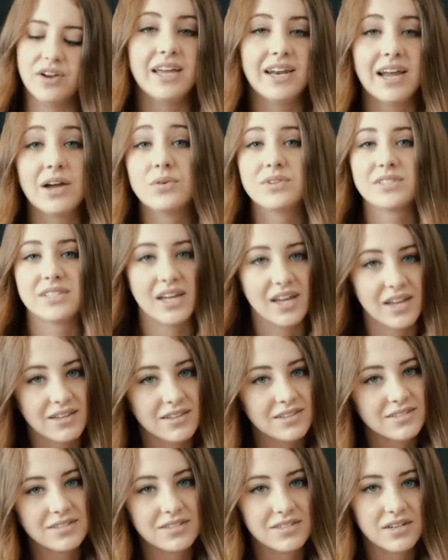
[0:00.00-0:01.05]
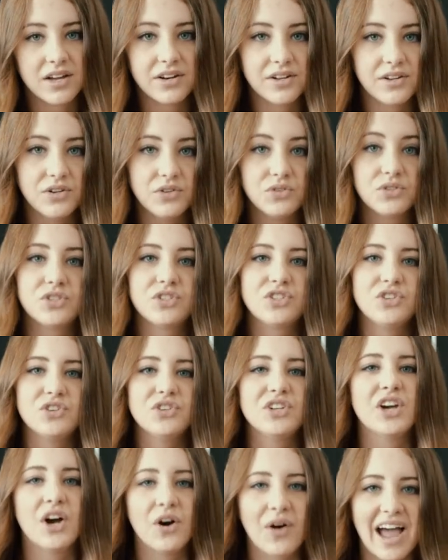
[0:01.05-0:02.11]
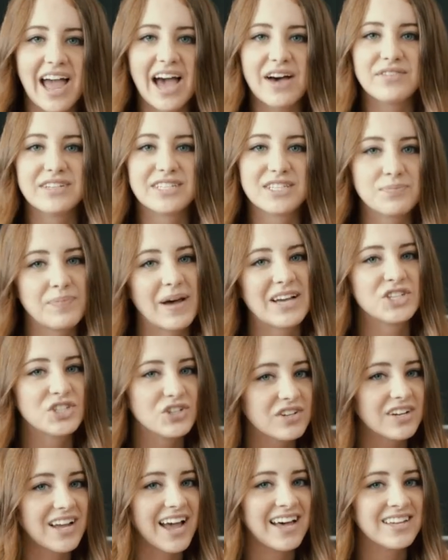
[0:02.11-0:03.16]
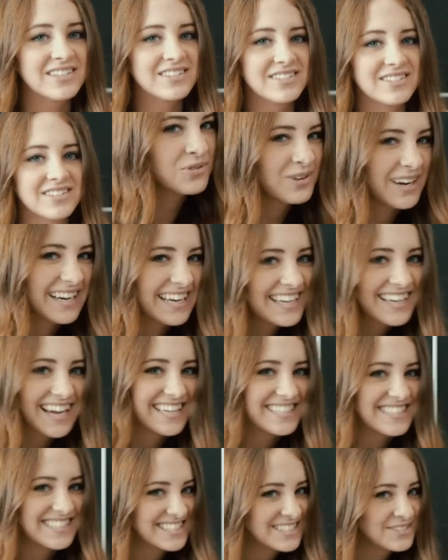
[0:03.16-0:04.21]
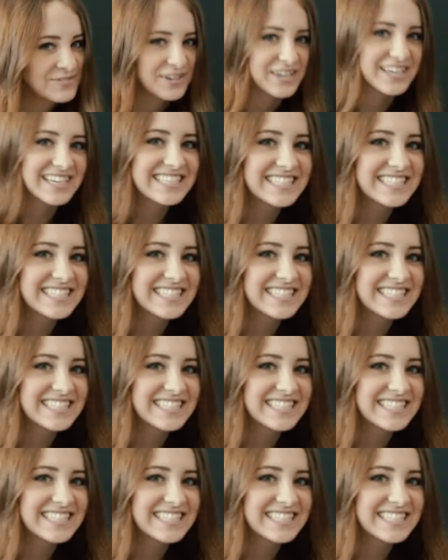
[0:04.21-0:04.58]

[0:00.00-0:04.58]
And I was lying, this is not a new studio. I have a special guest. You ready, guys? It's very